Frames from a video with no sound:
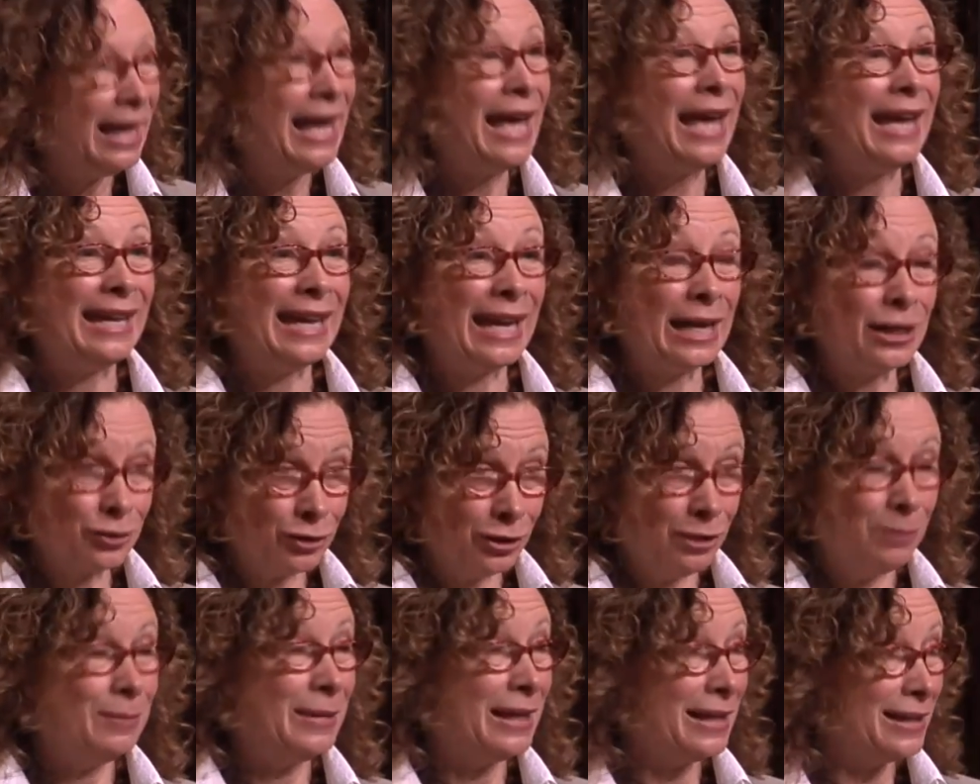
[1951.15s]
It
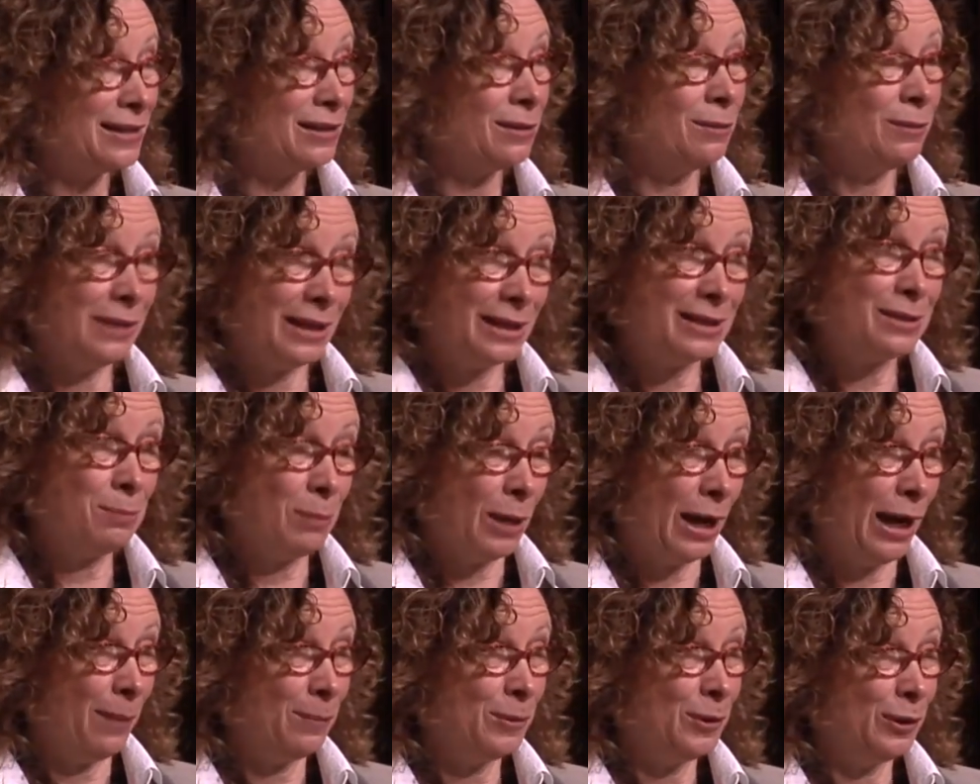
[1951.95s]
actually makes them less
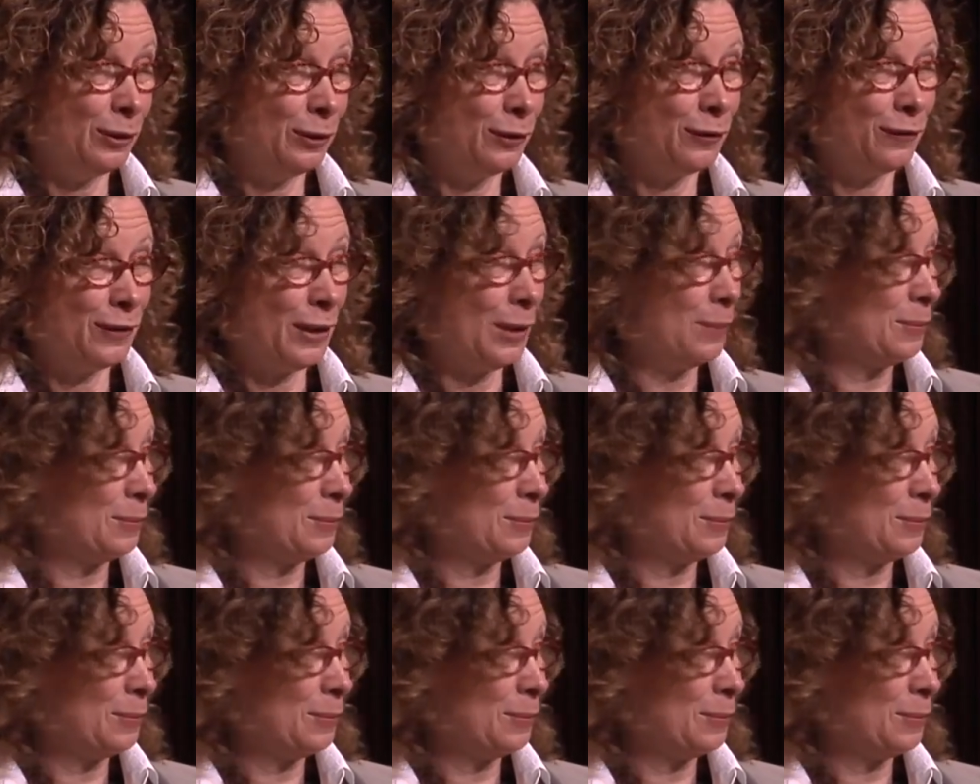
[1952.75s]
popular if they